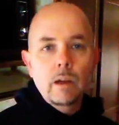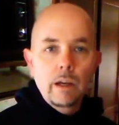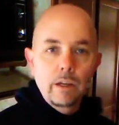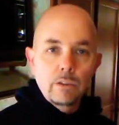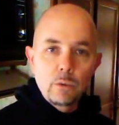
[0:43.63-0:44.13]

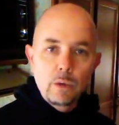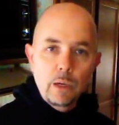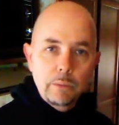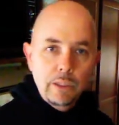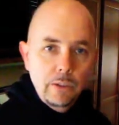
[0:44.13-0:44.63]
Alright, now so what
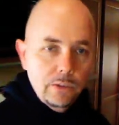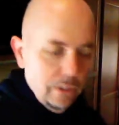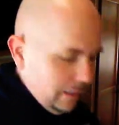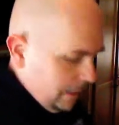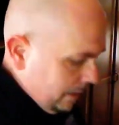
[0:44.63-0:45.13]
I'll be
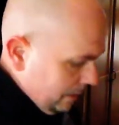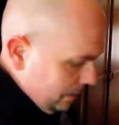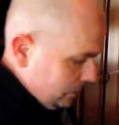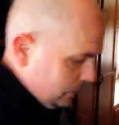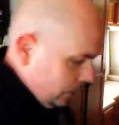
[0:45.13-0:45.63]
using
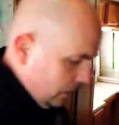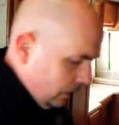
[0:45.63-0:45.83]
is,